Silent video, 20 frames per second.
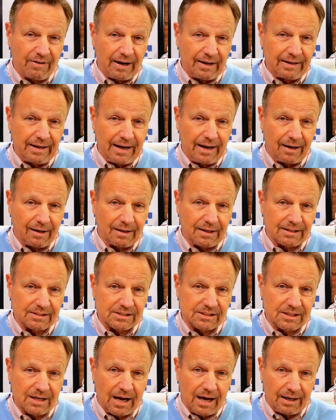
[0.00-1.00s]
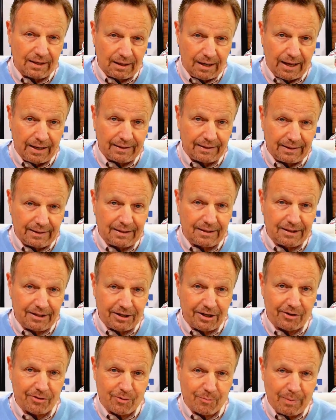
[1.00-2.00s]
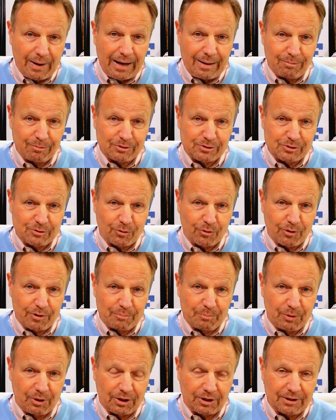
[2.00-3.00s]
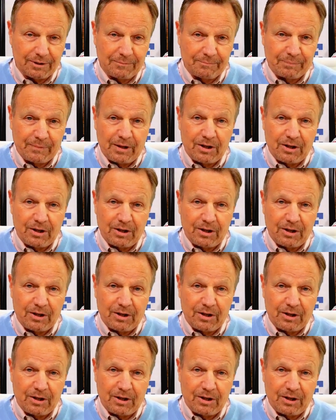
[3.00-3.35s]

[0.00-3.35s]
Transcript: find out it's not like any other Bible storybook